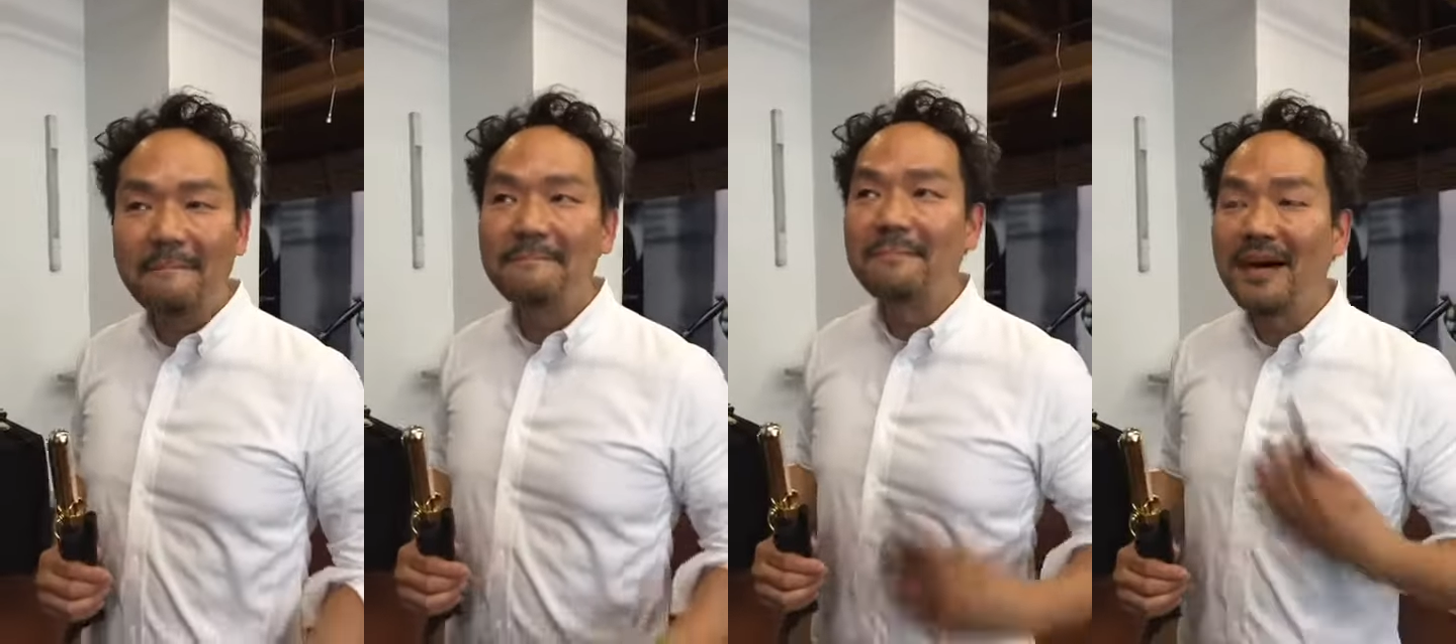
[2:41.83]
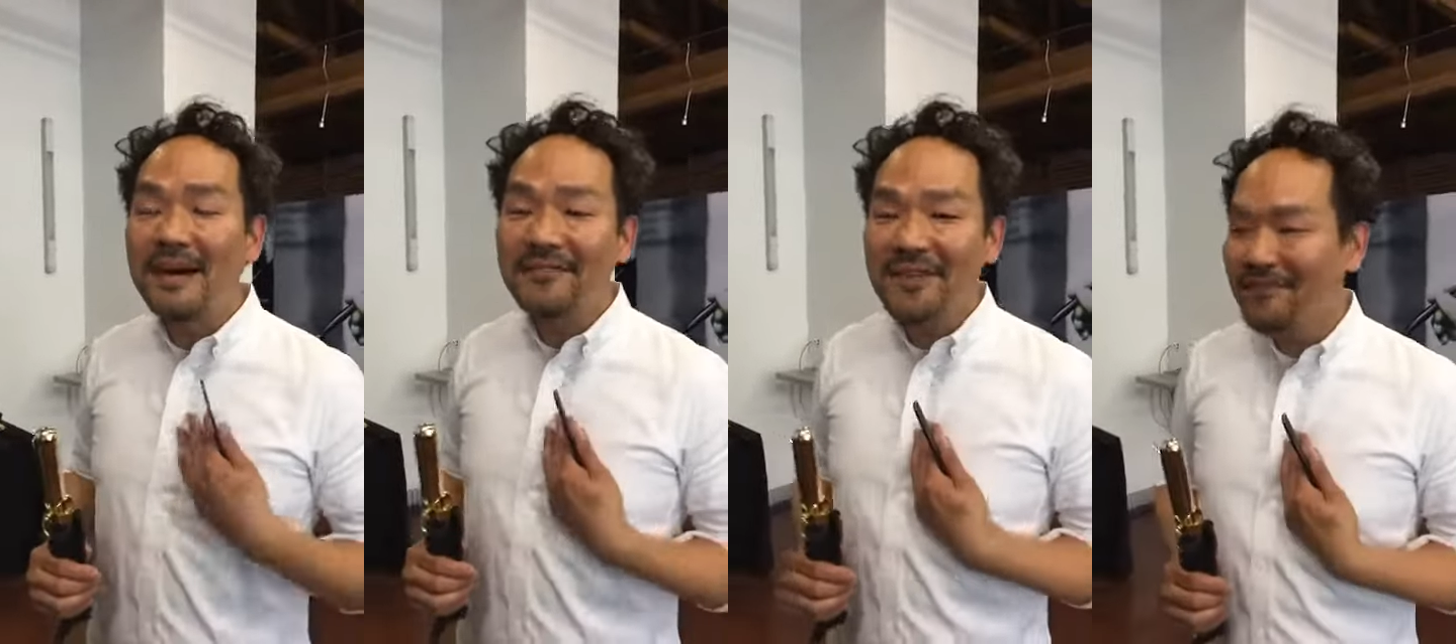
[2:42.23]
My
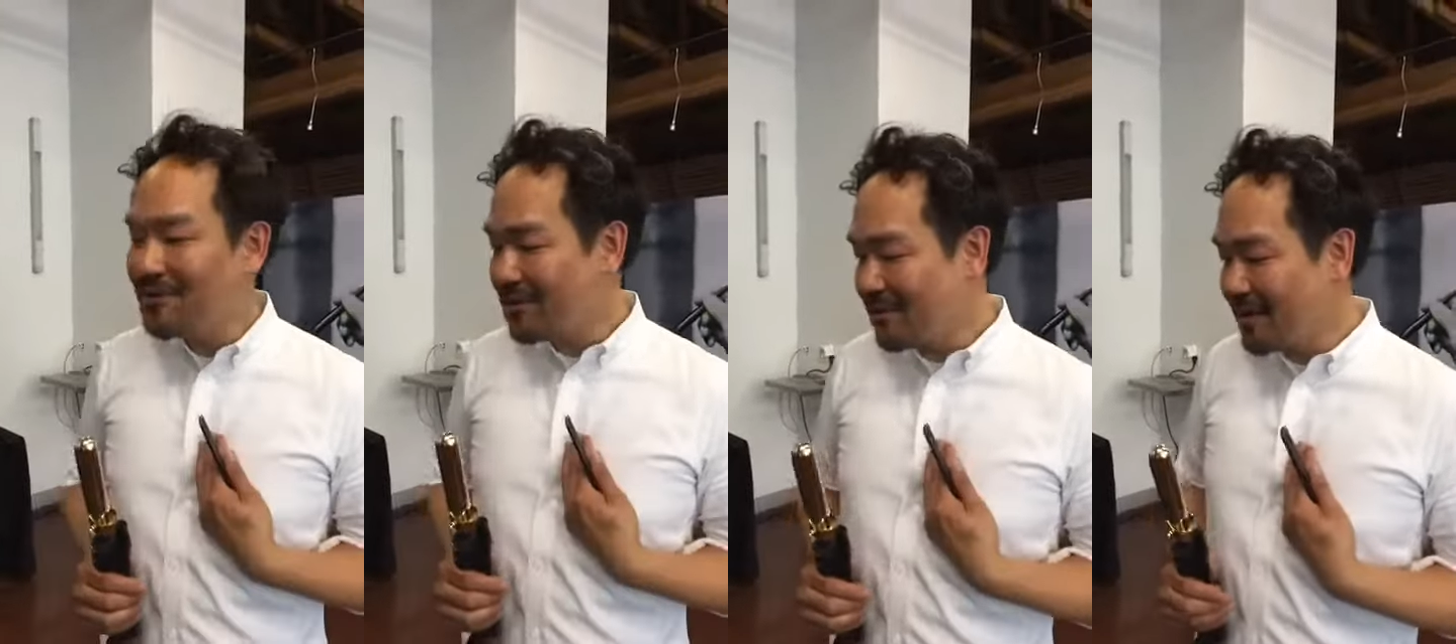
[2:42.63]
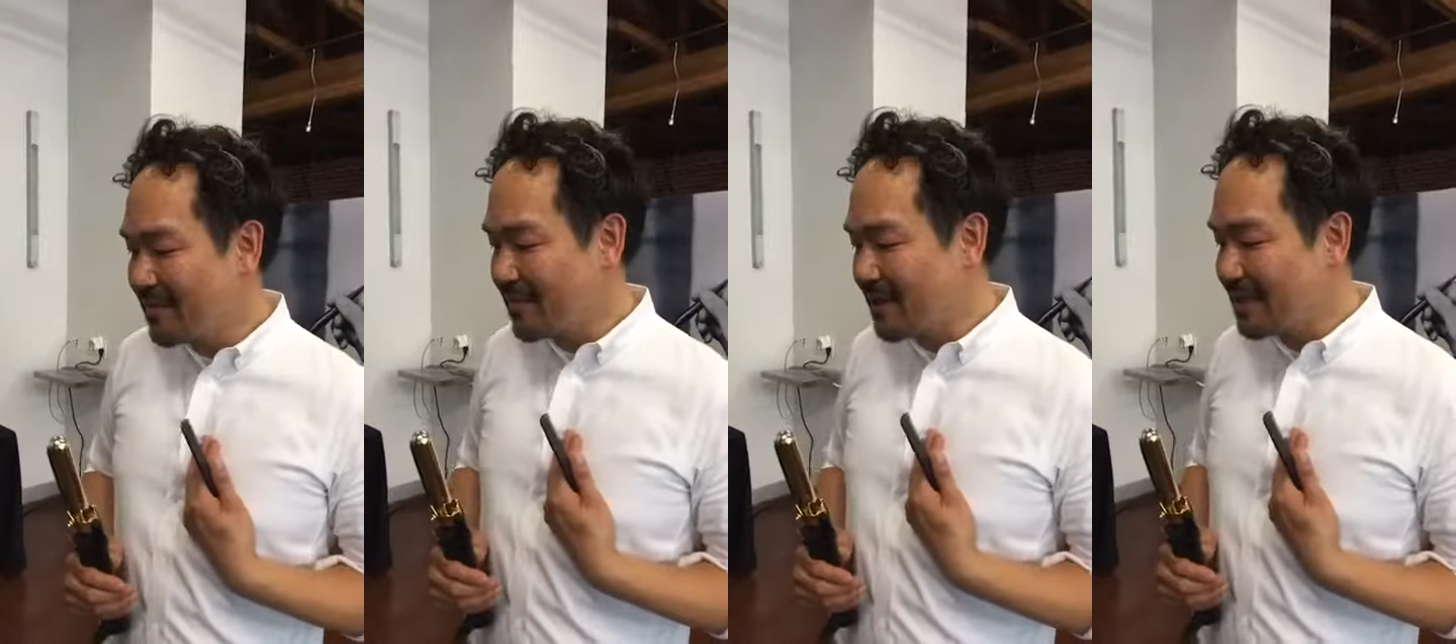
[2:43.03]
favorite Oribe
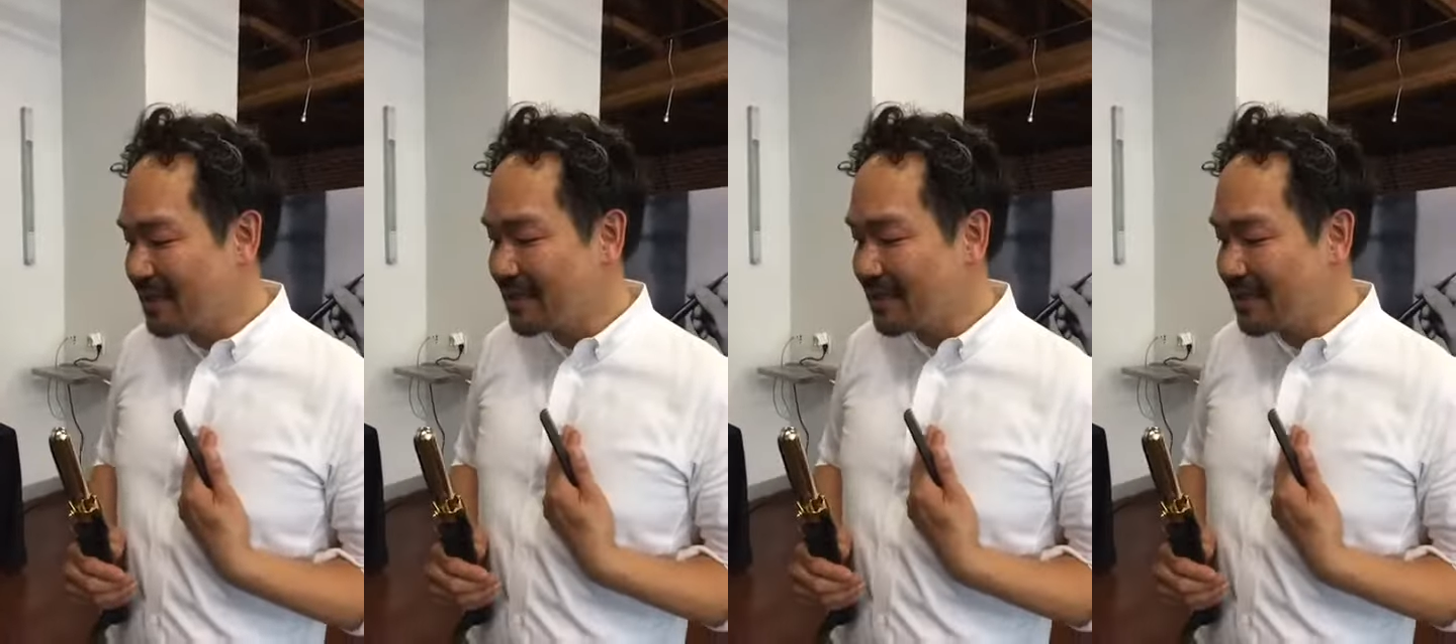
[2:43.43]
product,